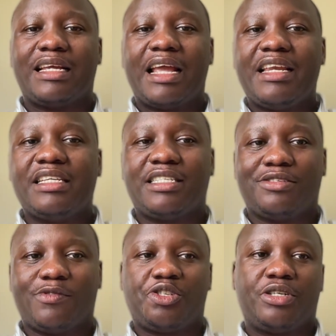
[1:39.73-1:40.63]
any
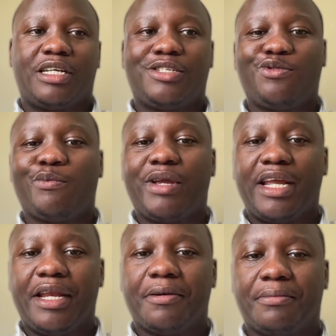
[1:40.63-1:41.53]
situation that you will
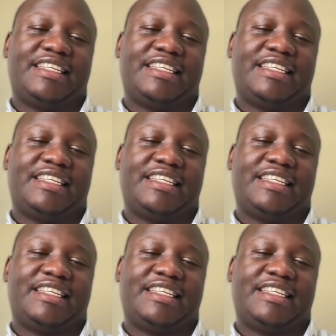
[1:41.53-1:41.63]
be in.